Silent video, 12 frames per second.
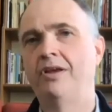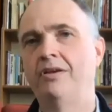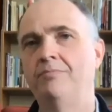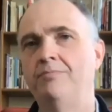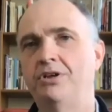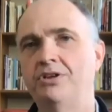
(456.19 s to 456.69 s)

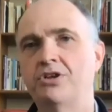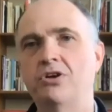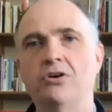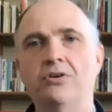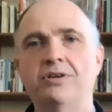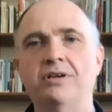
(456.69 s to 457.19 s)
Because
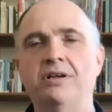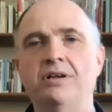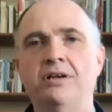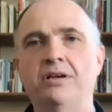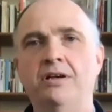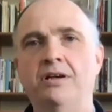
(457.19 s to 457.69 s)
God
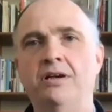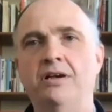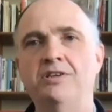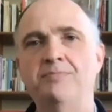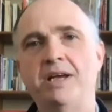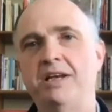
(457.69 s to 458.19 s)

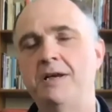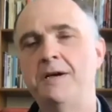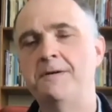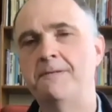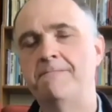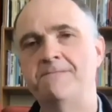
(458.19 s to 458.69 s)
has made it
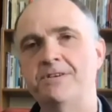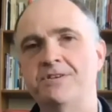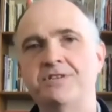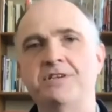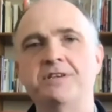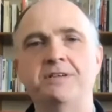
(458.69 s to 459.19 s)
known, verse
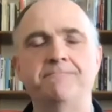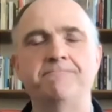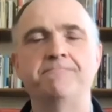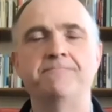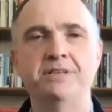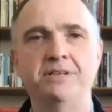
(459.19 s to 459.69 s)
9.
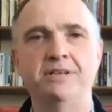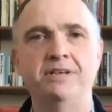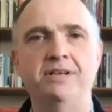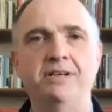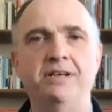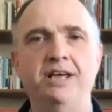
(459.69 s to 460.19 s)

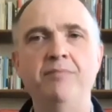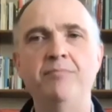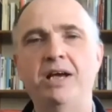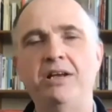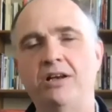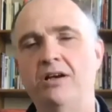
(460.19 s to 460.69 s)
He
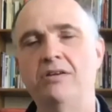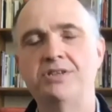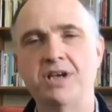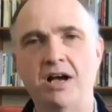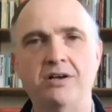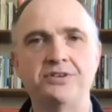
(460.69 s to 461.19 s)
made known
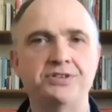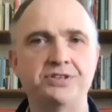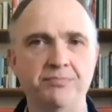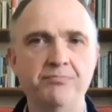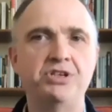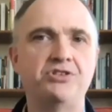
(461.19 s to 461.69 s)
to us the
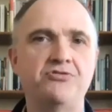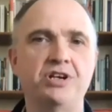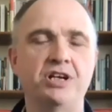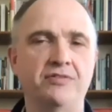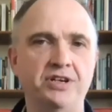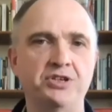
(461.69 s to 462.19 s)
mystery
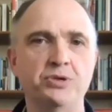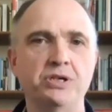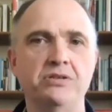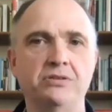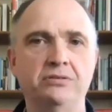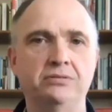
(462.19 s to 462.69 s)
of his
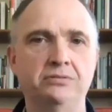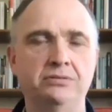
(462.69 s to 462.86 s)
will.